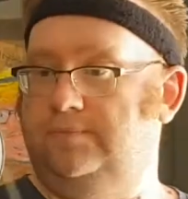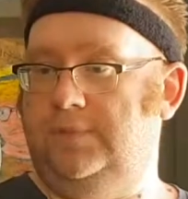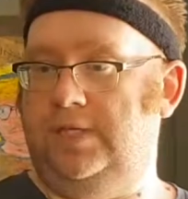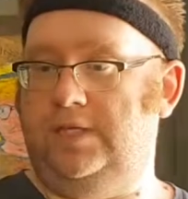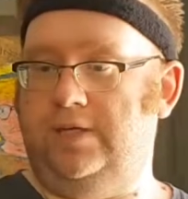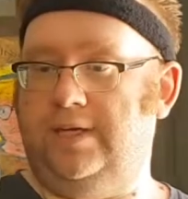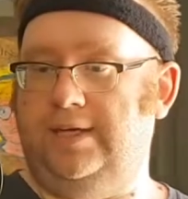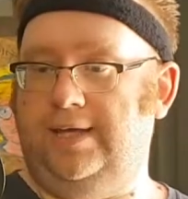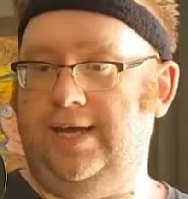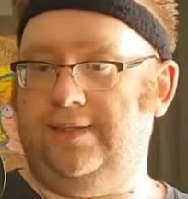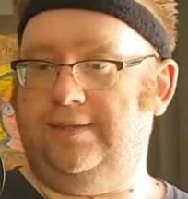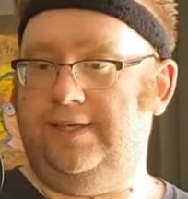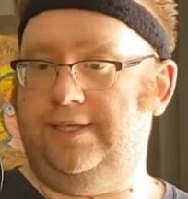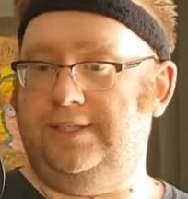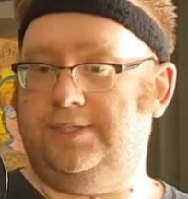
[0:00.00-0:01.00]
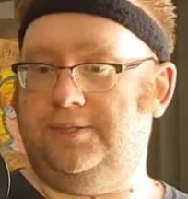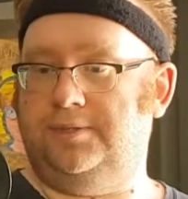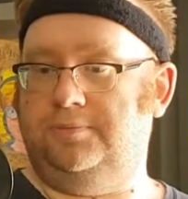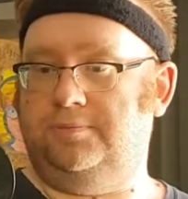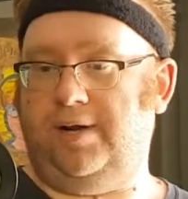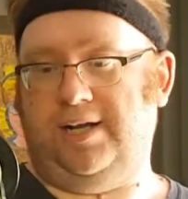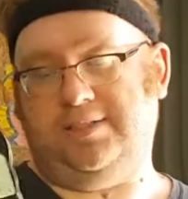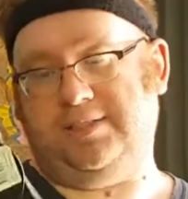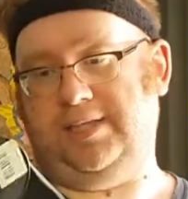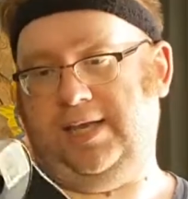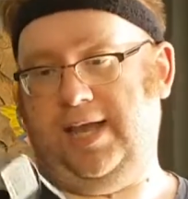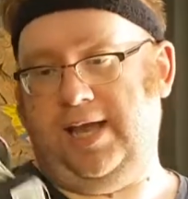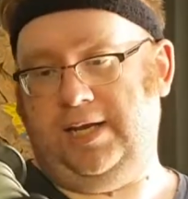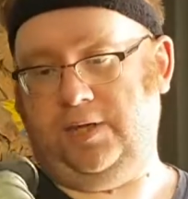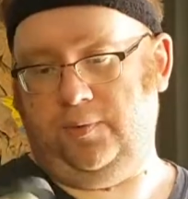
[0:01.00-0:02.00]
And you can get this practically
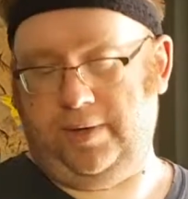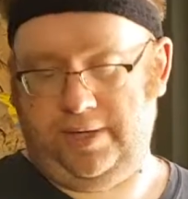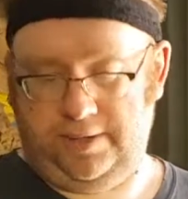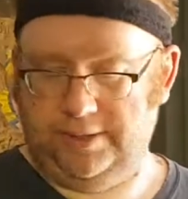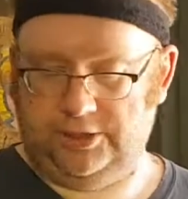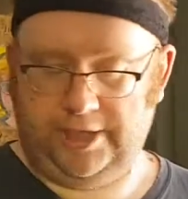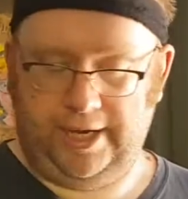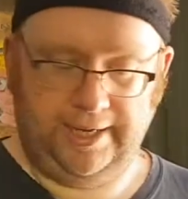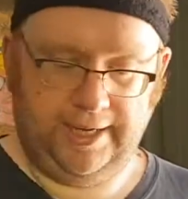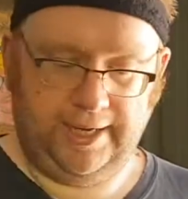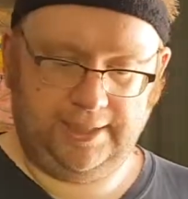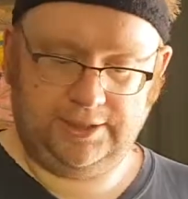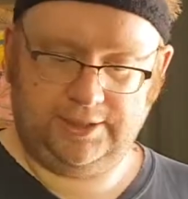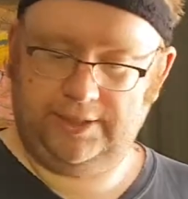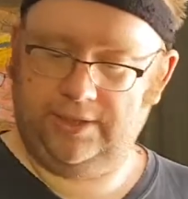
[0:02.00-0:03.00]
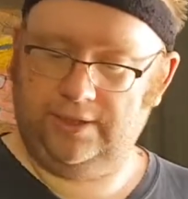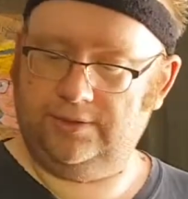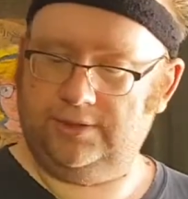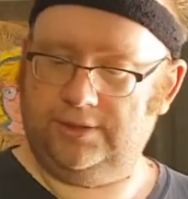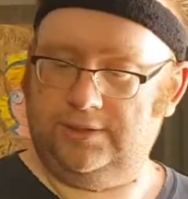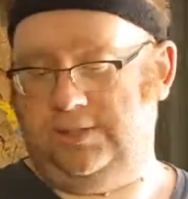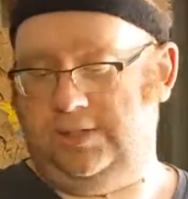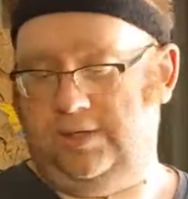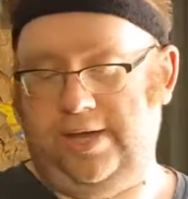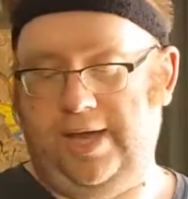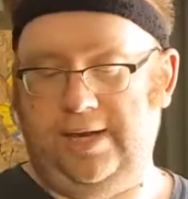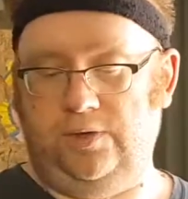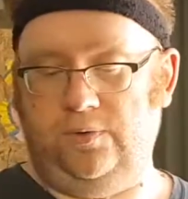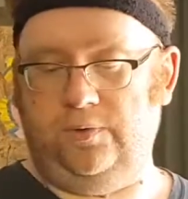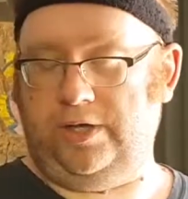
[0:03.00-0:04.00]
anywhere. Jaycar sells it,
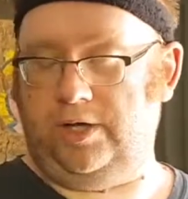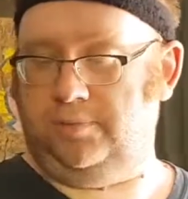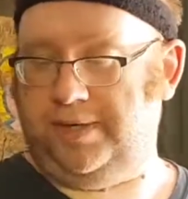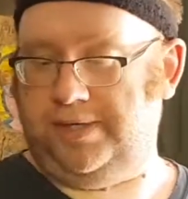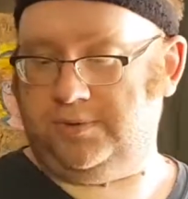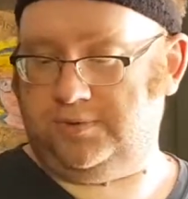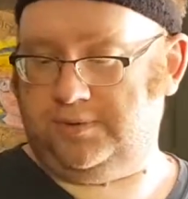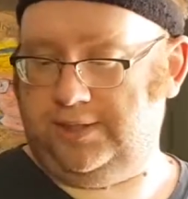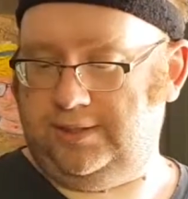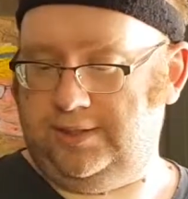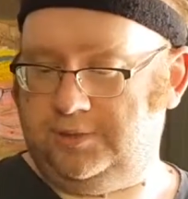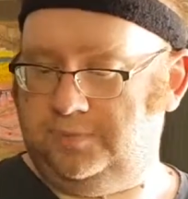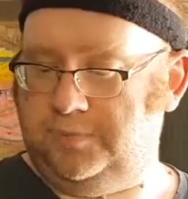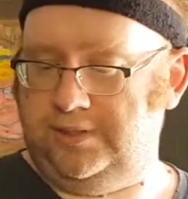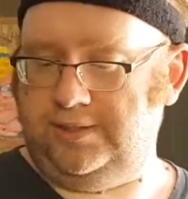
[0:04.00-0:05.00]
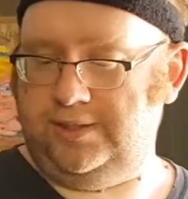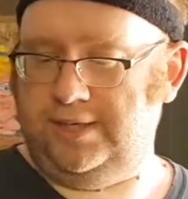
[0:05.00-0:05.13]
any audio place will sell this, but